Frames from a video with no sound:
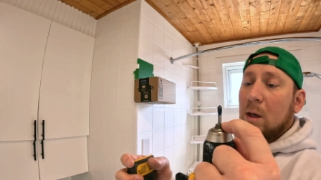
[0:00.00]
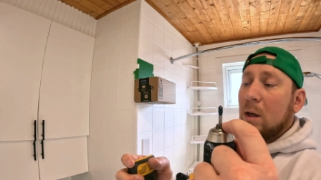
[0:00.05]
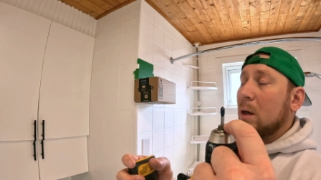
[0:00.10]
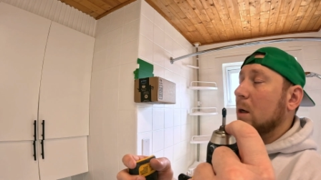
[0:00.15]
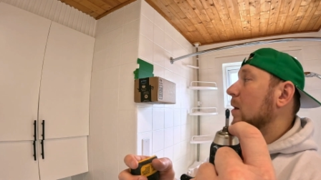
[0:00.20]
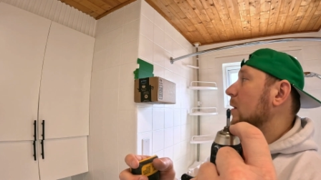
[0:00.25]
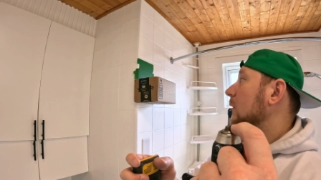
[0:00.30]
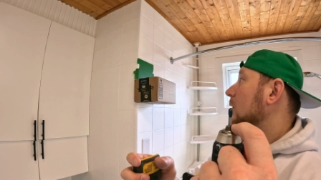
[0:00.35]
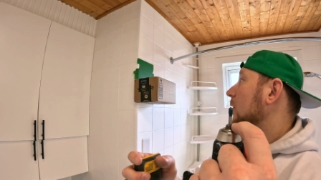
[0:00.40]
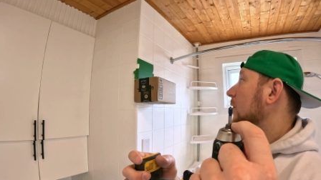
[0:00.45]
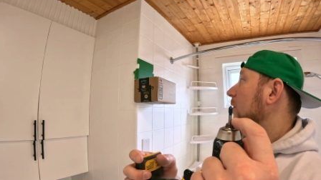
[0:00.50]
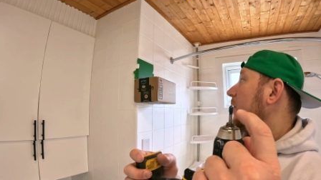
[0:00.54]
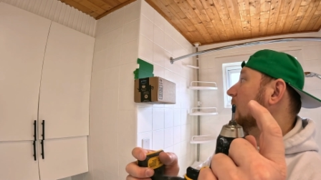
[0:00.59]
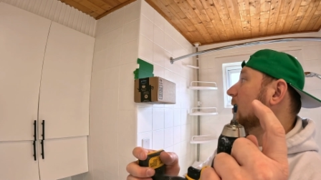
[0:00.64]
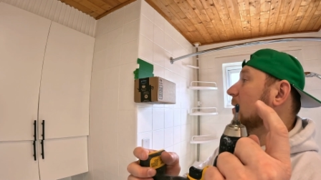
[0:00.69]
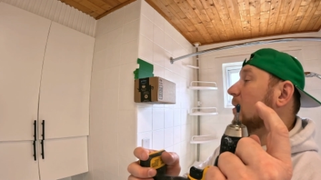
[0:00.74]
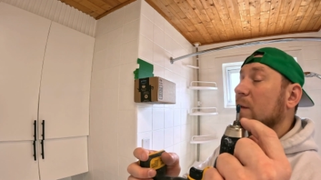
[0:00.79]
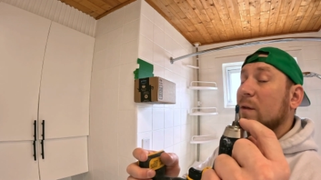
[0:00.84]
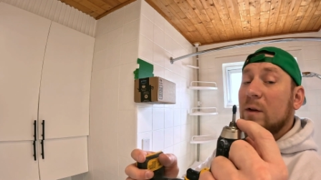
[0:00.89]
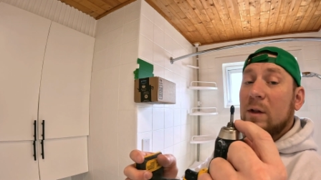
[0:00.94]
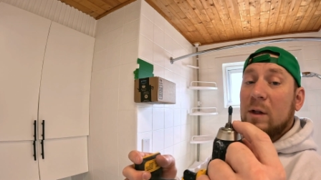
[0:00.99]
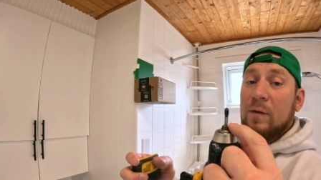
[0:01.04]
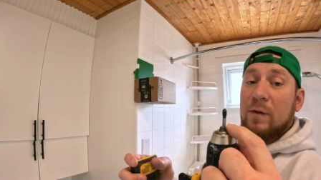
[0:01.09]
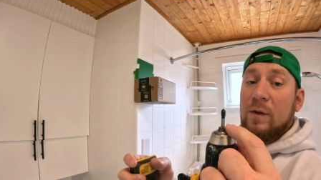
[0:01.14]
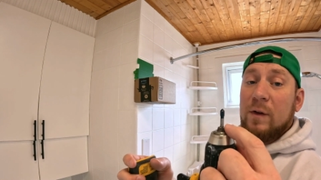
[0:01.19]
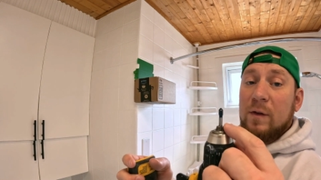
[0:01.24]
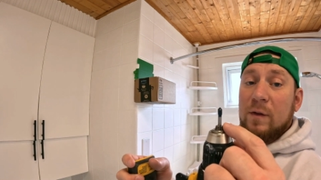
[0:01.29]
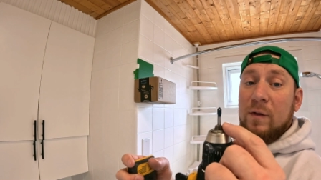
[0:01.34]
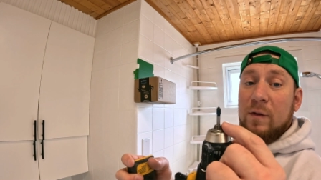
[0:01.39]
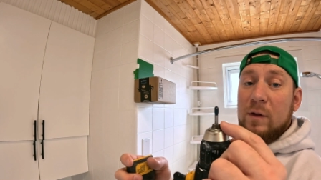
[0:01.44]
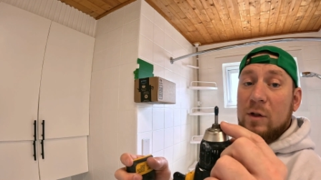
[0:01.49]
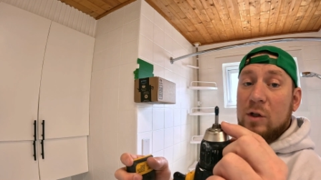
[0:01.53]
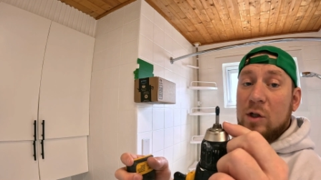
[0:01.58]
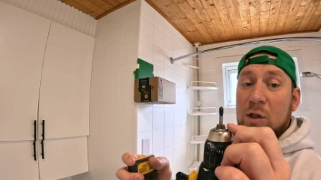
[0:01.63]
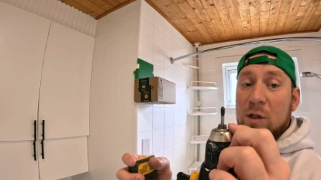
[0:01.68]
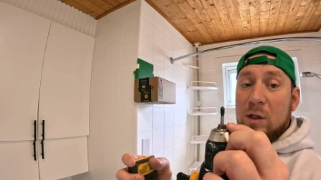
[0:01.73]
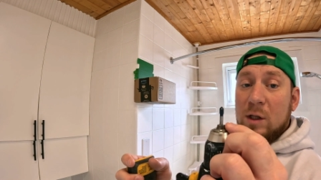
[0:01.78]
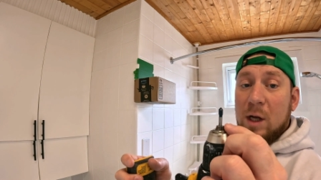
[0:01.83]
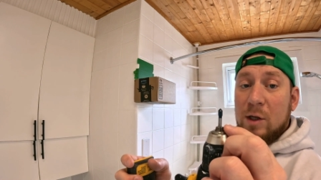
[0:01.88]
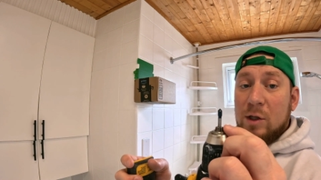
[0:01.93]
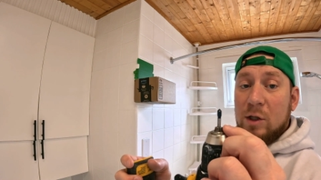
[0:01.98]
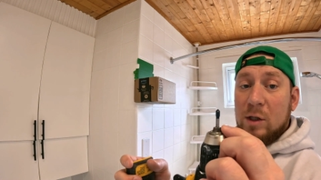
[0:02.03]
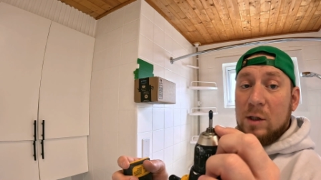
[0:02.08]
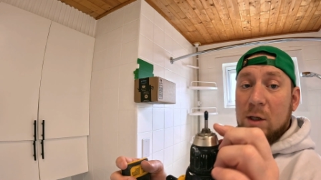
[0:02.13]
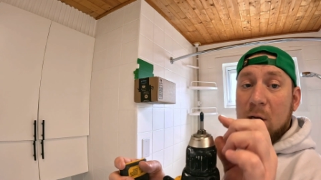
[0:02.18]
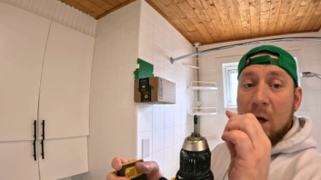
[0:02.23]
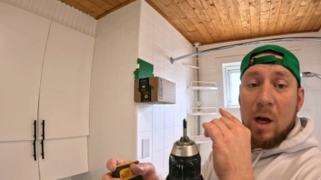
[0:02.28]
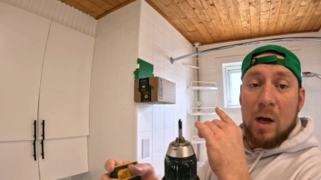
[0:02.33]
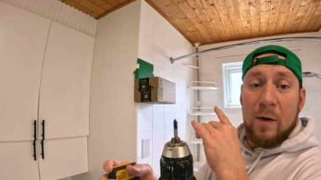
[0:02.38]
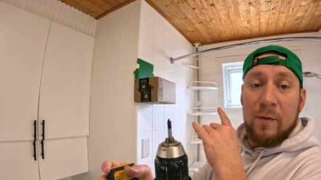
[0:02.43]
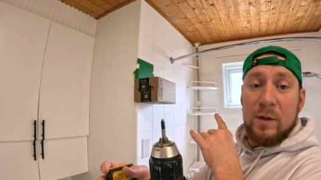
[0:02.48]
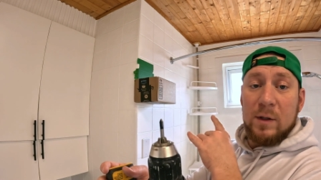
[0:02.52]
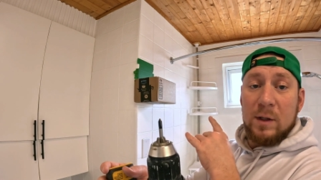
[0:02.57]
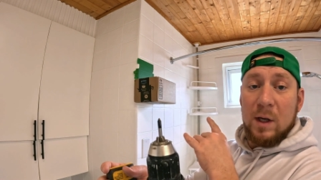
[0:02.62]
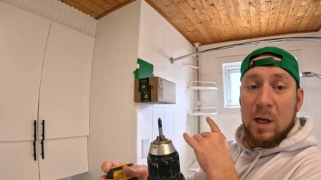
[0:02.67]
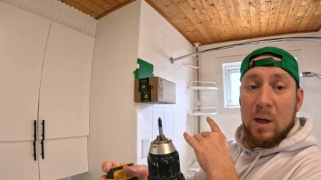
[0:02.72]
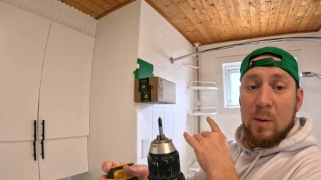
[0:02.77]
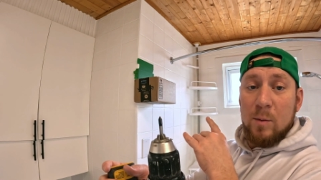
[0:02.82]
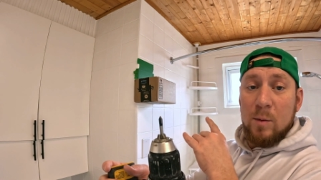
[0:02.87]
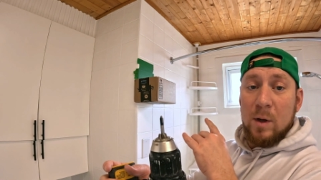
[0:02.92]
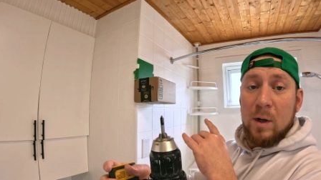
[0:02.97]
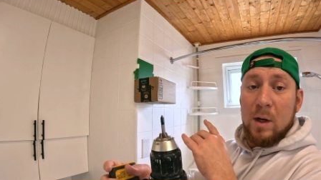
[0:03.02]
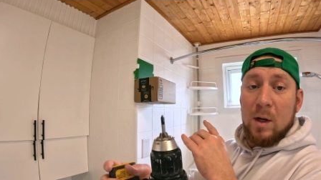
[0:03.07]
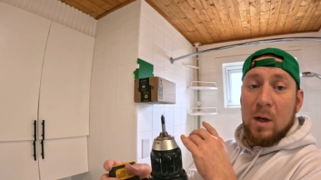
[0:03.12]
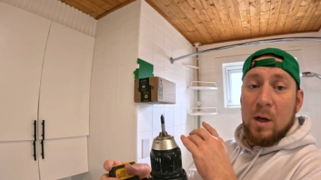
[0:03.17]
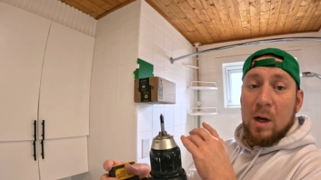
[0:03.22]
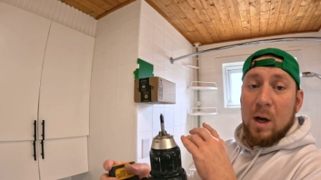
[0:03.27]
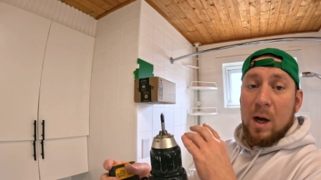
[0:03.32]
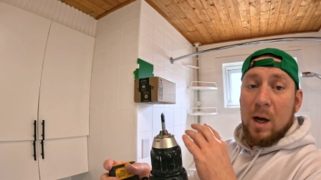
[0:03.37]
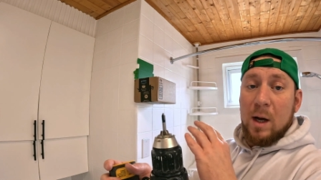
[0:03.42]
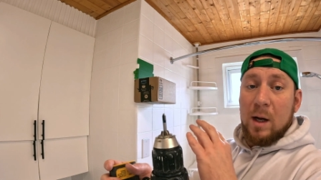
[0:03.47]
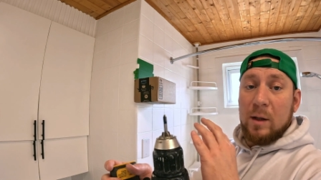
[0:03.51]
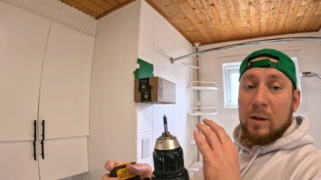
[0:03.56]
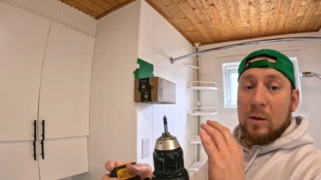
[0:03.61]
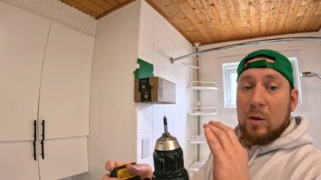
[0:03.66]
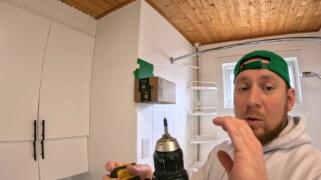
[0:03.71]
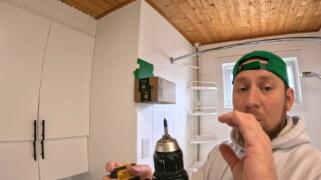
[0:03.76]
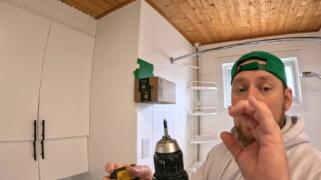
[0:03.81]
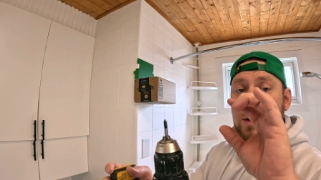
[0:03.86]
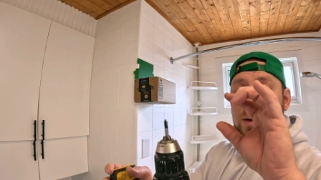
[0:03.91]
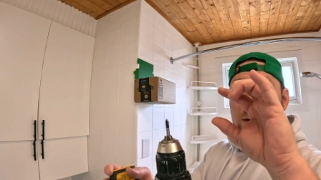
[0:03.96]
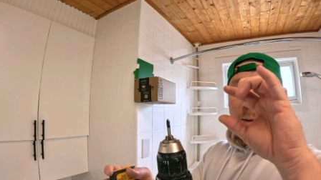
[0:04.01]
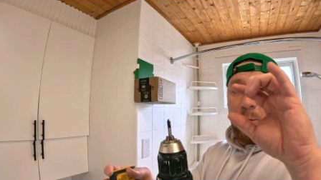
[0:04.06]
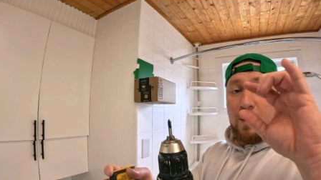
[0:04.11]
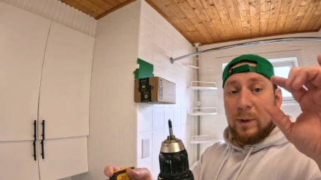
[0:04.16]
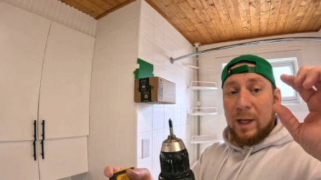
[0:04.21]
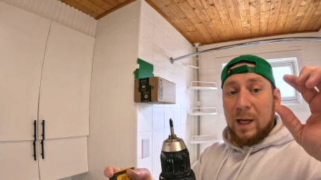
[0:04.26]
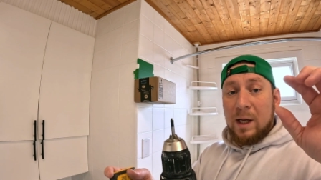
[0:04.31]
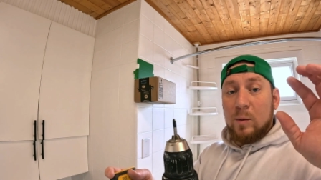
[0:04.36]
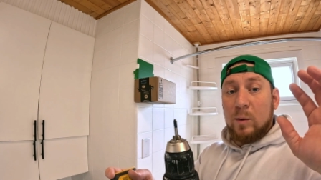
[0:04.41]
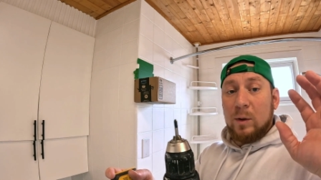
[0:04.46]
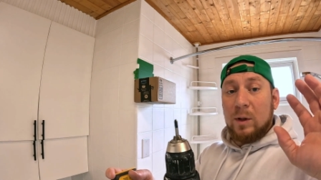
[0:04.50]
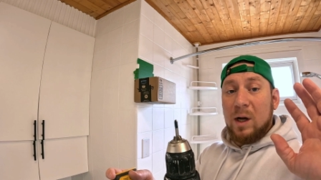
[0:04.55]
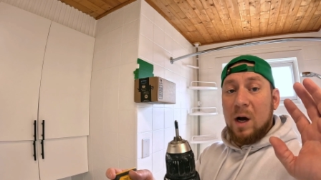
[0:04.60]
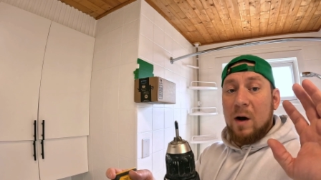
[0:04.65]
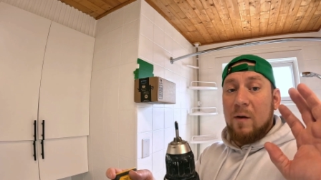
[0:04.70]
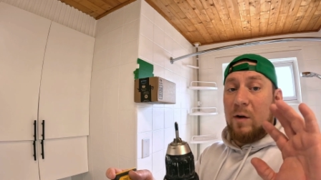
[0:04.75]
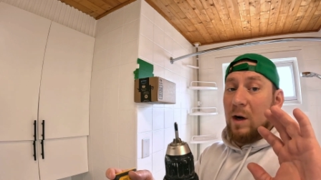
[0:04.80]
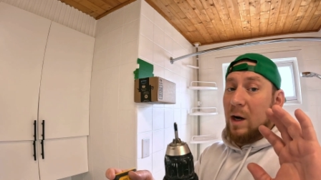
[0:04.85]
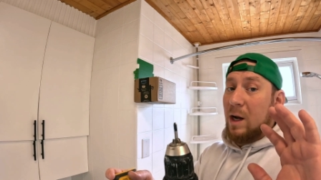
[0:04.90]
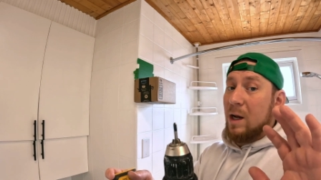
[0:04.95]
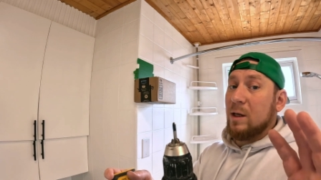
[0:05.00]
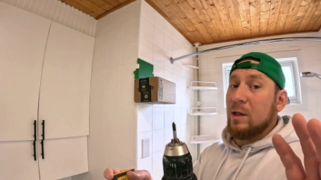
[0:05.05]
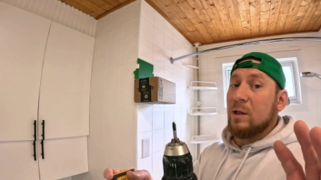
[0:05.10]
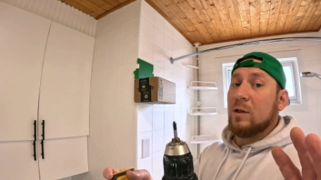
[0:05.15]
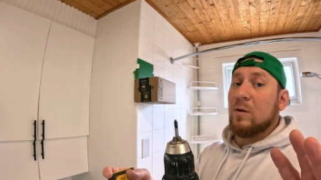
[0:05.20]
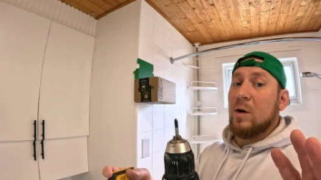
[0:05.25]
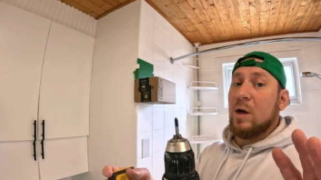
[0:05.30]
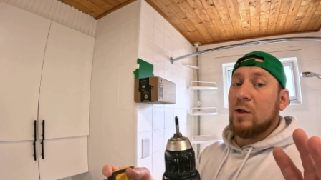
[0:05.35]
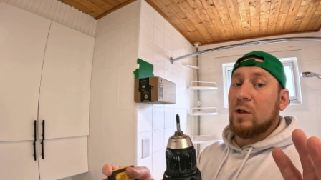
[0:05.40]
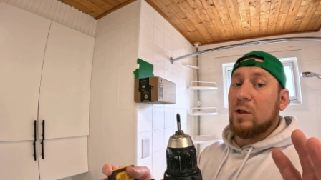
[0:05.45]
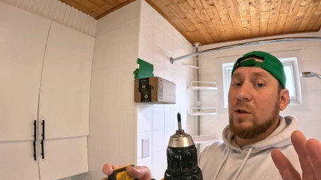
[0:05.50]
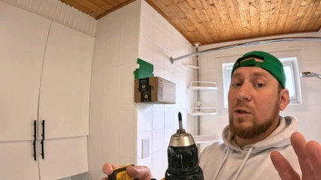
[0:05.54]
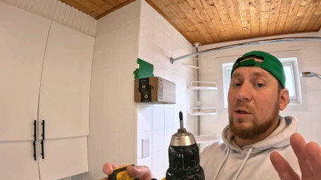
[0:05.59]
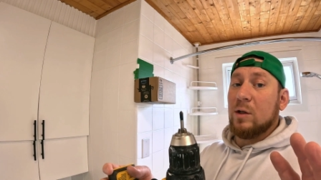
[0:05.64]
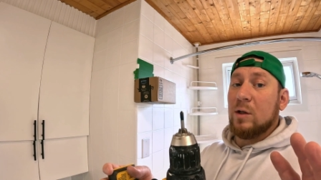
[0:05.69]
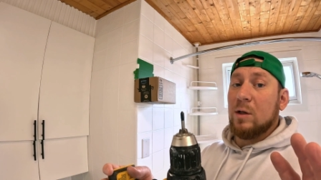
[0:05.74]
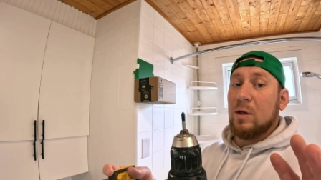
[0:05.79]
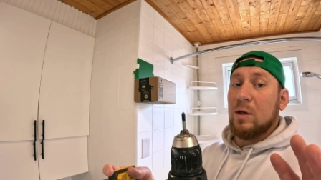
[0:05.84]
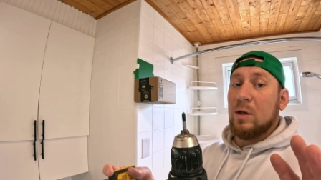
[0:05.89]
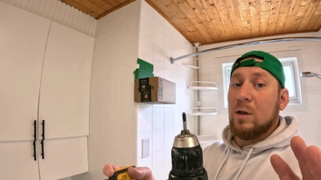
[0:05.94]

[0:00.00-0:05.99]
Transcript: even if it just touches, I have a tape, and also the plate will cover any scratches.